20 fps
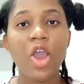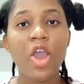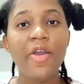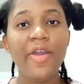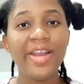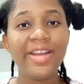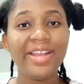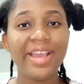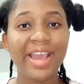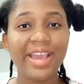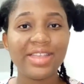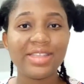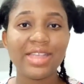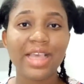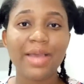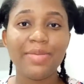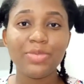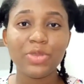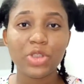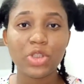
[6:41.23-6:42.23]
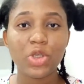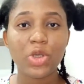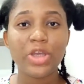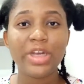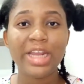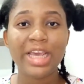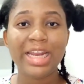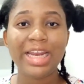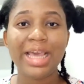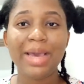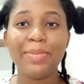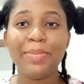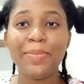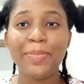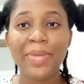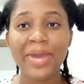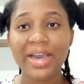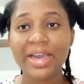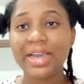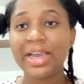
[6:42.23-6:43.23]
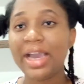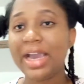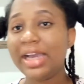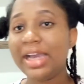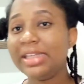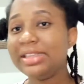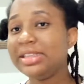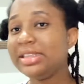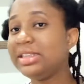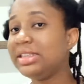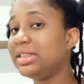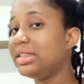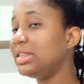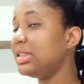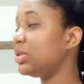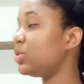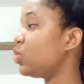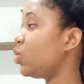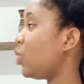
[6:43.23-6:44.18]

Alright guys, I'm done and I'm back, and this is